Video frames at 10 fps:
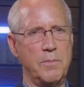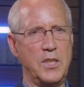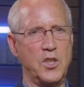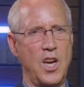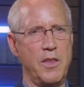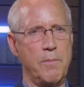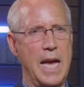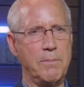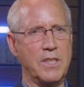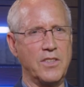I mean, John the
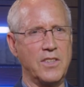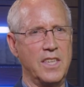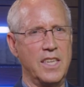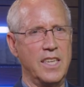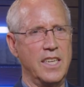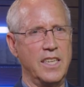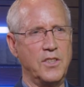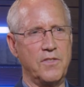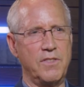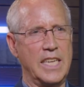Baptist,
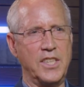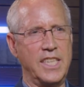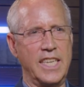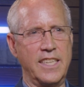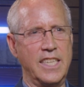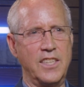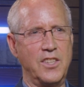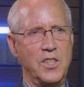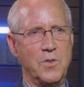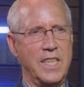his flesh kicked in
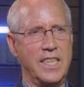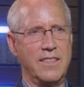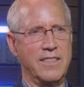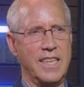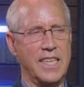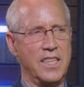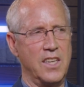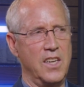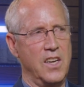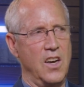too when he mm-hmm. said,
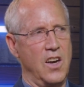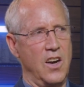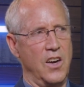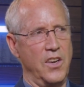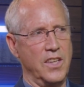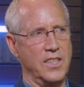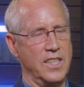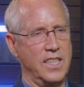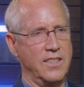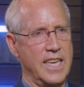"Are you,"
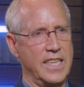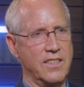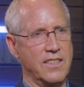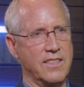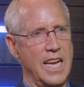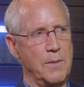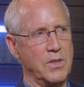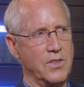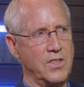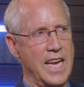he sent his
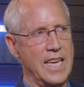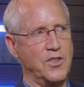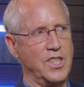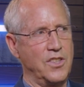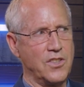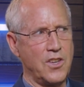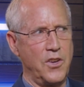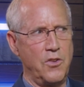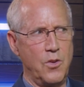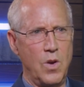disciples to ask Jesus, are
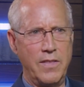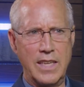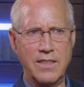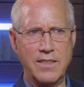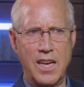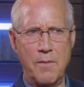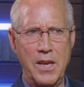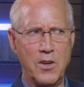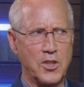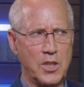you the one that's
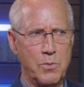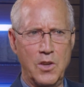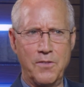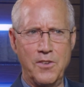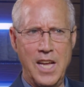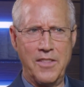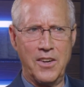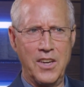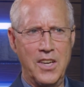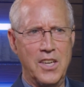coming, or should we look for
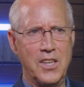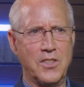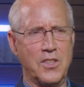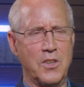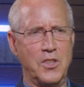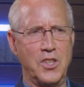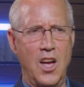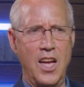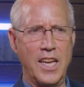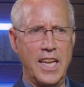another? Yes. So
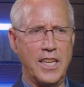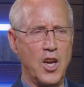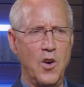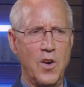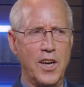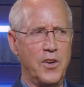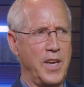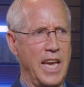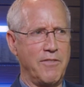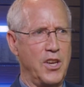John and Noah,
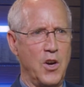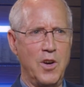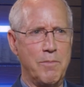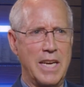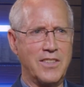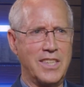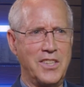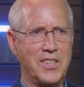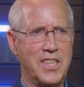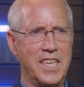who gave the Noah
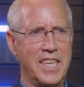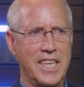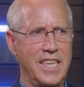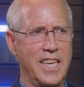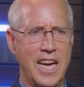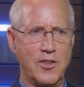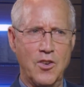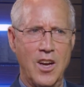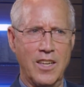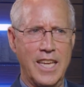message, he got
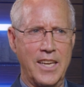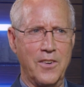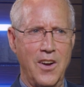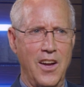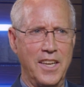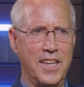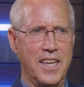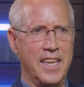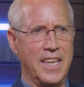drunk later on.